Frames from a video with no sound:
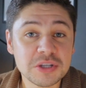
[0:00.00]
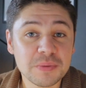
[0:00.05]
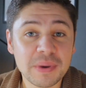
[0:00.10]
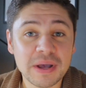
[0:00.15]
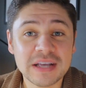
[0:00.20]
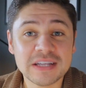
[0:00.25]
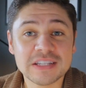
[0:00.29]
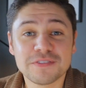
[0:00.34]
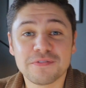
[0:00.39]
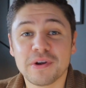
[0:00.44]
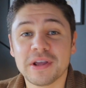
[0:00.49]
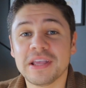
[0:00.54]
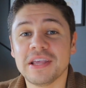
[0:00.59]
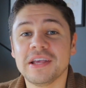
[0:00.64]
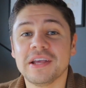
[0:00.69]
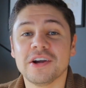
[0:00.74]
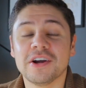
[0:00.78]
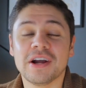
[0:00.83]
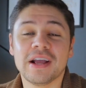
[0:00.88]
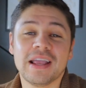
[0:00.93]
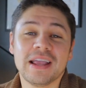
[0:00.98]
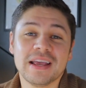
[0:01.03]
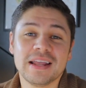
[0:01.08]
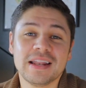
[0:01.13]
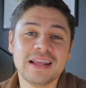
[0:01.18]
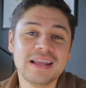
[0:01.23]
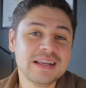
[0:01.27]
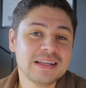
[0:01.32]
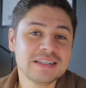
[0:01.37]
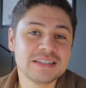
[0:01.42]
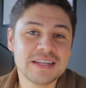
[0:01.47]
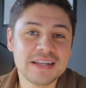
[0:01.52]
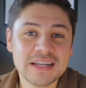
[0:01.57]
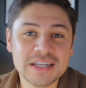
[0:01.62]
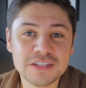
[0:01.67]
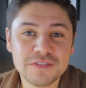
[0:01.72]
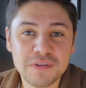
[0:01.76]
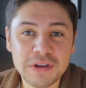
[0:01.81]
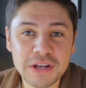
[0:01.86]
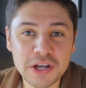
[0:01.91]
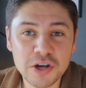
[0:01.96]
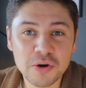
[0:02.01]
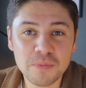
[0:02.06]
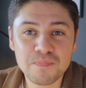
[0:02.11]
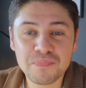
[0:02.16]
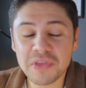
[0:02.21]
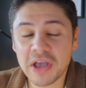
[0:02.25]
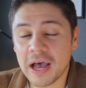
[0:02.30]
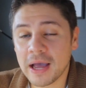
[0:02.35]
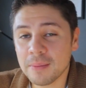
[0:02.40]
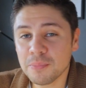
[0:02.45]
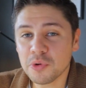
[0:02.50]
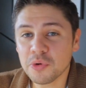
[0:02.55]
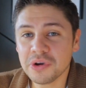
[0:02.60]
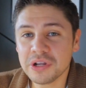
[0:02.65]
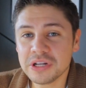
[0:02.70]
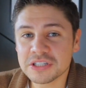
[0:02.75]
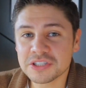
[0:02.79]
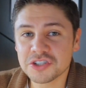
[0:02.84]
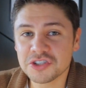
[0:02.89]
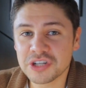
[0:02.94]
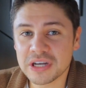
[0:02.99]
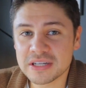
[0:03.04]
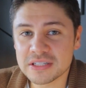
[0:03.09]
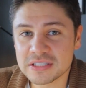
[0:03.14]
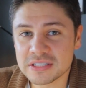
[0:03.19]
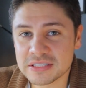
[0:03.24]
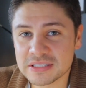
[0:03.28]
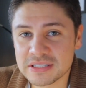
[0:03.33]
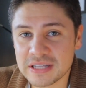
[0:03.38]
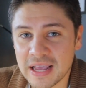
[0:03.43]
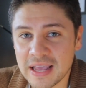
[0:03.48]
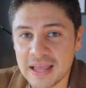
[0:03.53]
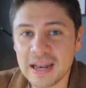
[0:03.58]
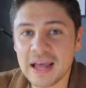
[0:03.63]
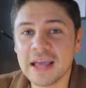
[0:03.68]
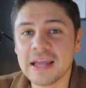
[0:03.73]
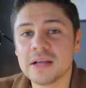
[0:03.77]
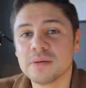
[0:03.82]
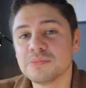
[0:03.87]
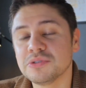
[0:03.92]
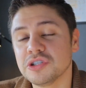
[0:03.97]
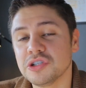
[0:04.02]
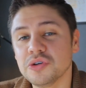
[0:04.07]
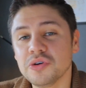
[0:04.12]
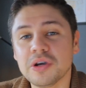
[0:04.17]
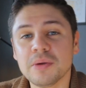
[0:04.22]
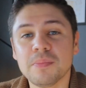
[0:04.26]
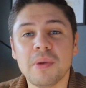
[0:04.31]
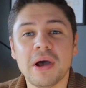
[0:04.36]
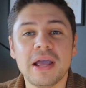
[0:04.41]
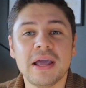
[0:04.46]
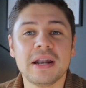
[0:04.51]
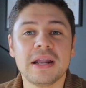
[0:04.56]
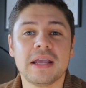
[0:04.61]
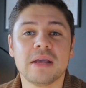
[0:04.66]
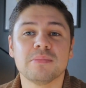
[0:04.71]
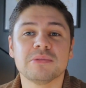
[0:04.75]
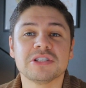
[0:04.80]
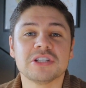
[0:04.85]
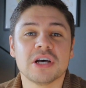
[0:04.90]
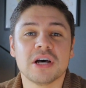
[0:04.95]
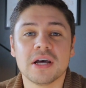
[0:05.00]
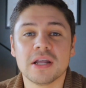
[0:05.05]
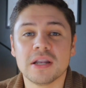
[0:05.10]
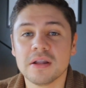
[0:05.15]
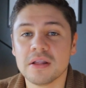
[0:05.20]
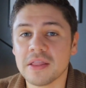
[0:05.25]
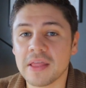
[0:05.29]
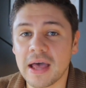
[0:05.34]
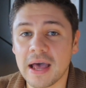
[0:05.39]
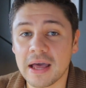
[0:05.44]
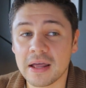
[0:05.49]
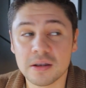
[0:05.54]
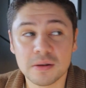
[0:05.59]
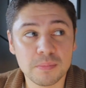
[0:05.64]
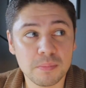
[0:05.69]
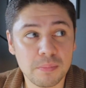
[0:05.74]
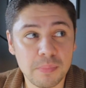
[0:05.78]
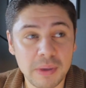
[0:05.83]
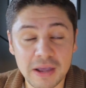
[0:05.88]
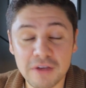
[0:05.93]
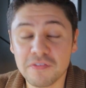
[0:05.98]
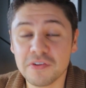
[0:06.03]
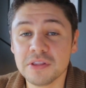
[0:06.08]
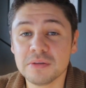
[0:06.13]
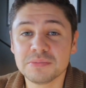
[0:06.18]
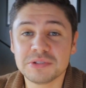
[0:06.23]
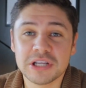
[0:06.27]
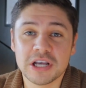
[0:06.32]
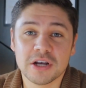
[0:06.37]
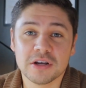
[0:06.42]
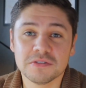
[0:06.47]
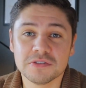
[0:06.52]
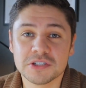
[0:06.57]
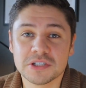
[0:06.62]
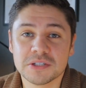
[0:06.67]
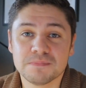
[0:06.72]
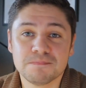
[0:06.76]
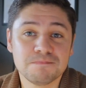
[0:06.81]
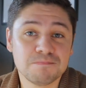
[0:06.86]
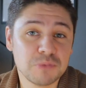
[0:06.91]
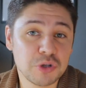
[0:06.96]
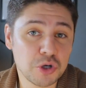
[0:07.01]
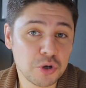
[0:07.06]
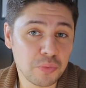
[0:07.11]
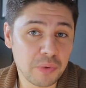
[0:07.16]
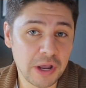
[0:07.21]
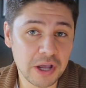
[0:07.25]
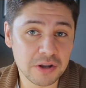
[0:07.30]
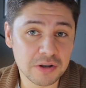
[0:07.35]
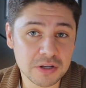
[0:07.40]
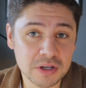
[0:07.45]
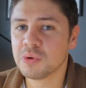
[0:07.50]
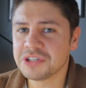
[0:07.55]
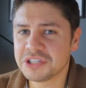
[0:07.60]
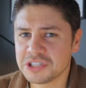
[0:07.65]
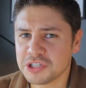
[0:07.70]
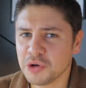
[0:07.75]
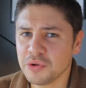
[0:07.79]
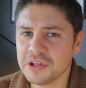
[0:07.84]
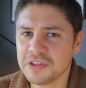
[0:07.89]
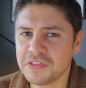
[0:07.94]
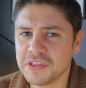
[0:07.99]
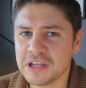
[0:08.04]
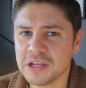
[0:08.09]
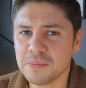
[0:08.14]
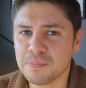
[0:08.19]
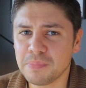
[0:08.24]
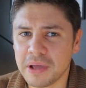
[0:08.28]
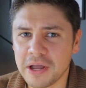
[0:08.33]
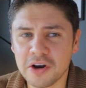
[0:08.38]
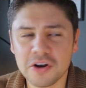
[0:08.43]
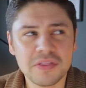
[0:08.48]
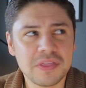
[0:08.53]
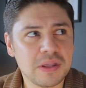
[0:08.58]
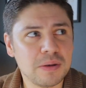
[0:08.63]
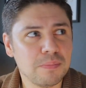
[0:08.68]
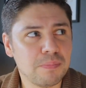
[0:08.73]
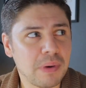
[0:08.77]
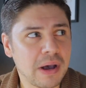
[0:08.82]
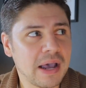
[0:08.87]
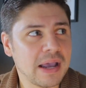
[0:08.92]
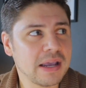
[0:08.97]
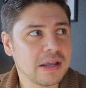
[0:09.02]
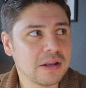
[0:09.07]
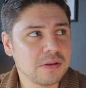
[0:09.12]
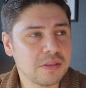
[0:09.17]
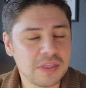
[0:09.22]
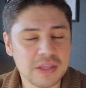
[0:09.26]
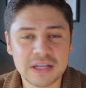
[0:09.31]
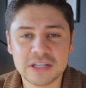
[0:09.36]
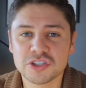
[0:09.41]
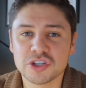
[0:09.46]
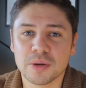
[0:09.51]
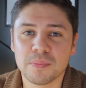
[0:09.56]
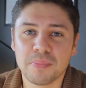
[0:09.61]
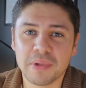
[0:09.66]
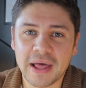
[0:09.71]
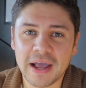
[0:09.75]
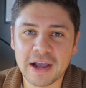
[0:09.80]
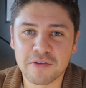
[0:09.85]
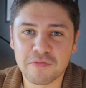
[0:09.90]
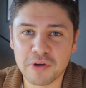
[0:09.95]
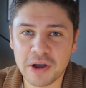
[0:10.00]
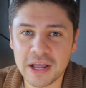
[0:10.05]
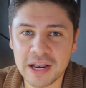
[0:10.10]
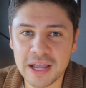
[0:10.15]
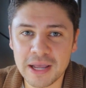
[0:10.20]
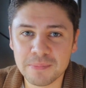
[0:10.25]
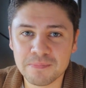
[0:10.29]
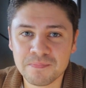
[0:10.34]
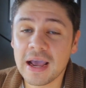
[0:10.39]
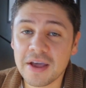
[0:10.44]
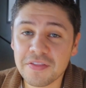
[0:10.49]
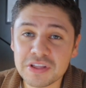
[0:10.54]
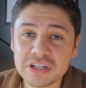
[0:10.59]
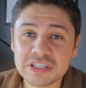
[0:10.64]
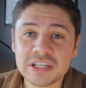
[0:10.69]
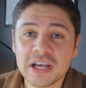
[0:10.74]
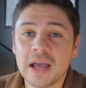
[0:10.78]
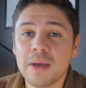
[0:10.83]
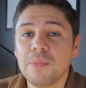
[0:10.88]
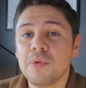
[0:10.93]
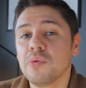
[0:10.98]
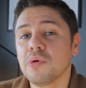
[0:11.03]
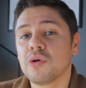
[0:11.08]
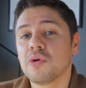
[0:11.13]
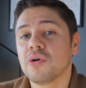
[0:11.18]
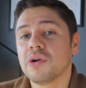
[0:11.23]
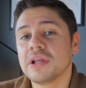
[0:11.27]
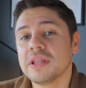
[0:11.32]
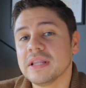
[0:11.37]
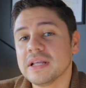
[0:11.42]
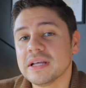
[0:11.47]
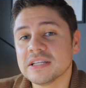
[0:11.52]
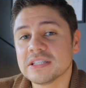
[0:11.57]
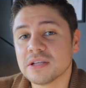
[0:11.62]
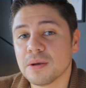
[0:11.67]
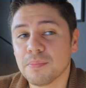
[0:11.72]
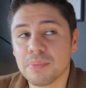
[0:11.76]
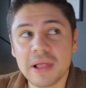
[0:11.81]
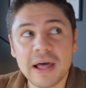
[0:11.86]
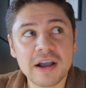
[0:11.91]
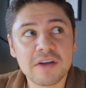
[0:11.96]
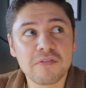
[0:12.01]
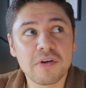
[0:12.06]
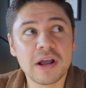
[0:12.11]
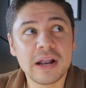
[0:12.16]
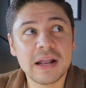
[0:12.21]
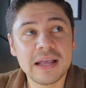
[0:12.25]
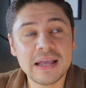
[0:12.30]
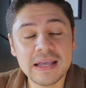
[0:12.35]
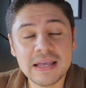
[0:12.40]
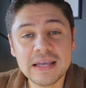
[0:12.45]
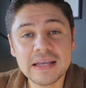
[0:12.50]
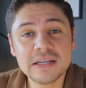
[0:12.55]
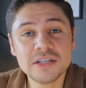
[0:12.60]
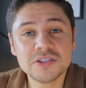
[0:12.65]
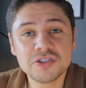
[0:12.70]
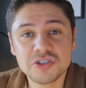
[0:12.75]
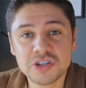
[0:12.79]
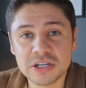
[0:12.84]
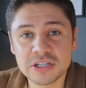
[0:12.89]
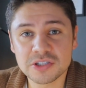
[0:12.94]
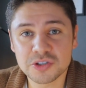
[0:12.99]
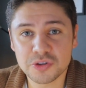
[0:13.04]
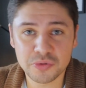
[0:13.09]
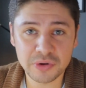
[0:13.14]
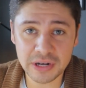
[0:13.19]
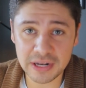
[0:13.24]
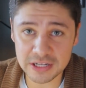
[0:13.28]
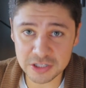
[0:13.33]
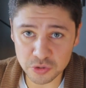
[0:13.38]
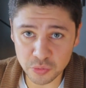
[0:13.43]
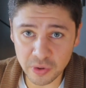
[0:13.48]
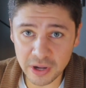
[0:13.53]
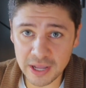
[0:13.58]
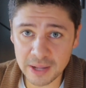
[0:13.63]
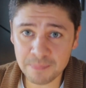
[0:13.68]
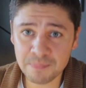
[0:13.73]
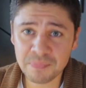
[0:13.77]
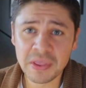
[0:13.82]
up guys, Frankie here, and in today's video, I'm going to suggest 10 items you can buy on Amazon that pay for themselves year-round, which is the only thing better than buying things on Black Friday. At the time of recording this, Black Friday is just 3 days away,